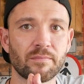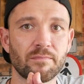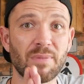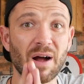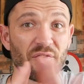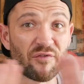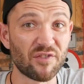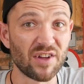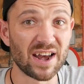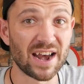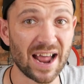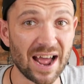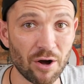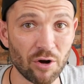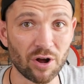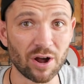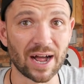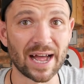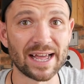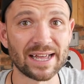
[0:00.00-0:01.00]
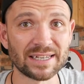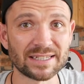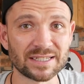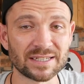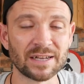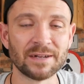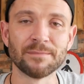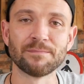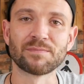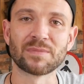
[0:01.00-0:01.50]
But for now, guys,
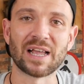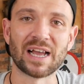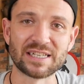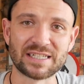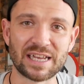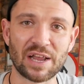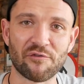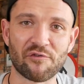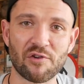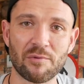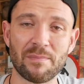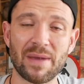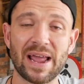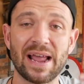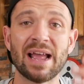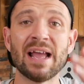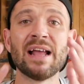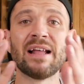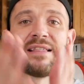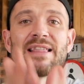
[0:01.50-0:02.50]
that's it from me.